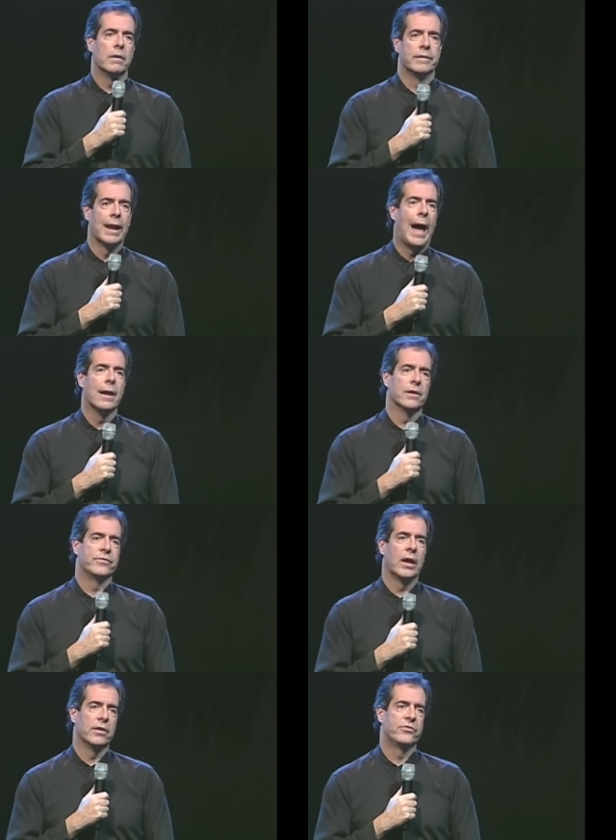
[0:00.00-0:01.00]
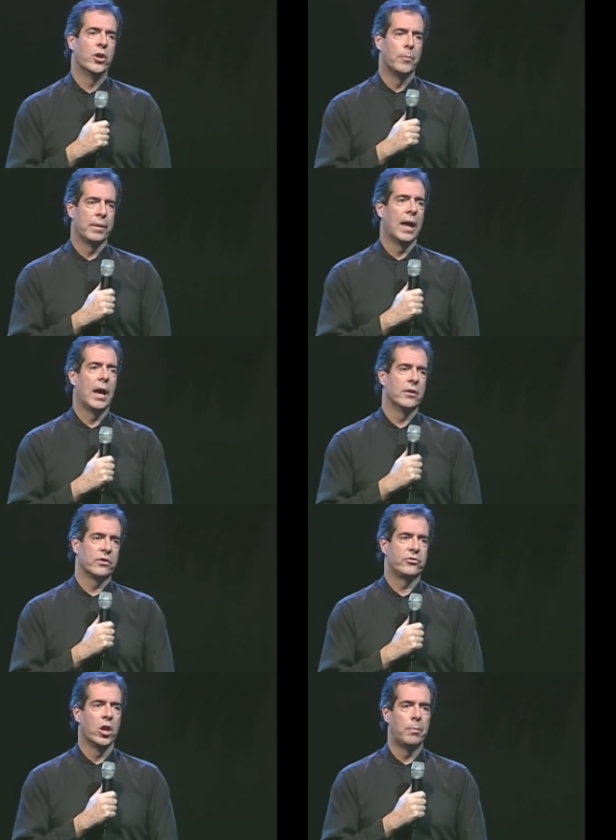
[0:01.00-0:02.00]
Delilah says, Stupid is
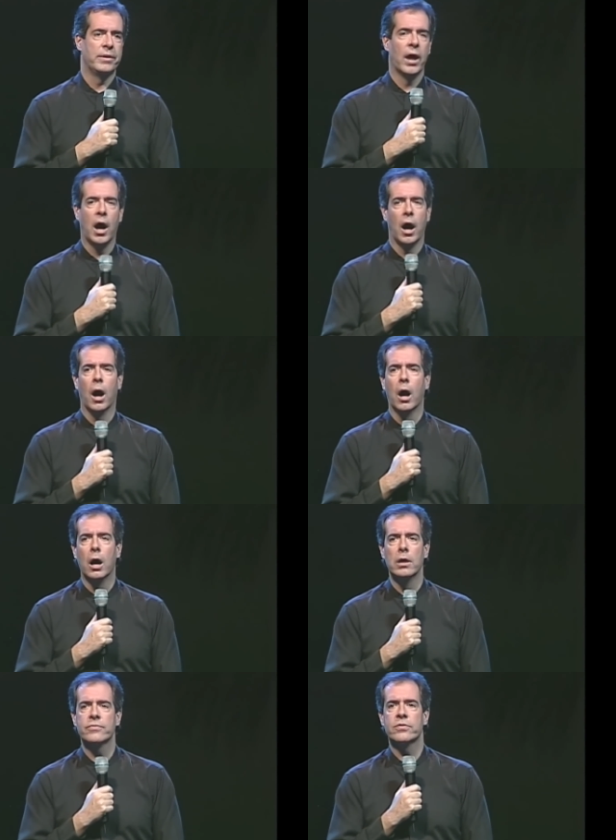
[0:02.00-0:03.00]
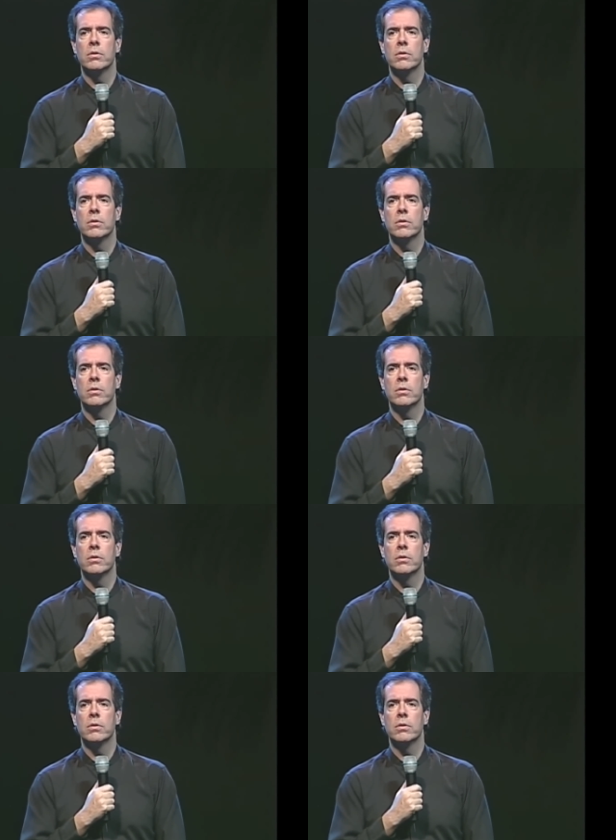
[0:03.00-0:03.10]
as stupid does.